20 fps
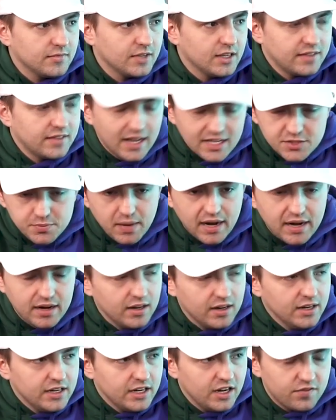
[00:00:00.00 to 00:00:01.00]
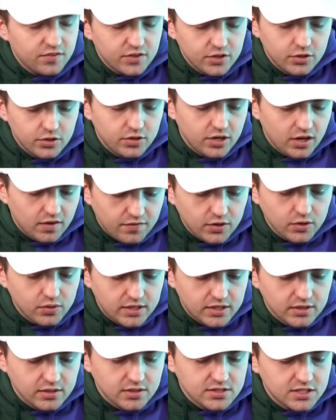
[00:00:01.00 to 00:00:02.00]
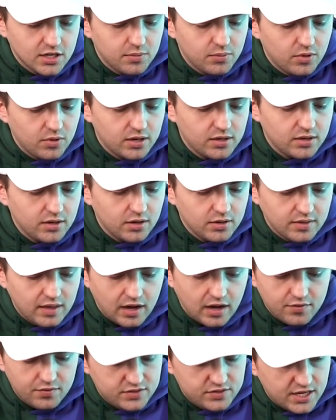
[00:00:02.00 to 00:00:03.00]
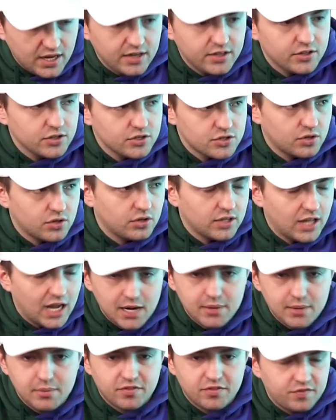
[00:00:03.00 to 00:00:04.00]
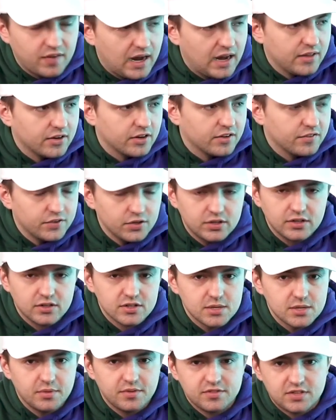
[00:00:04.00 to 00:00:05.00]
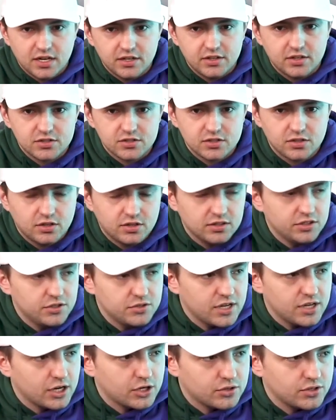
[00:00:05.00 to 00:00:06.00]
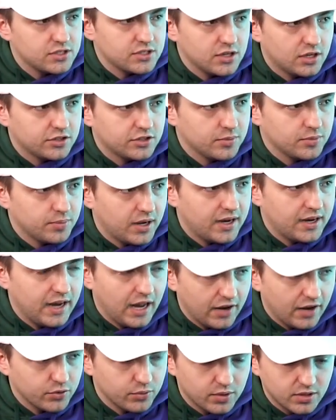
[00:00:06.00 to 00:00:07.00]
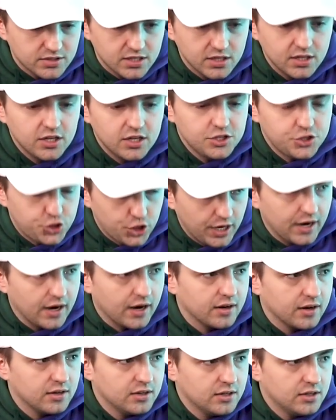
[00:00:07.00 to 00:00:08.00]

That's if you kill someone of 10 years old, I am a father. If you kill someone of 10 years old and you sexually assault their body afterwards, chair.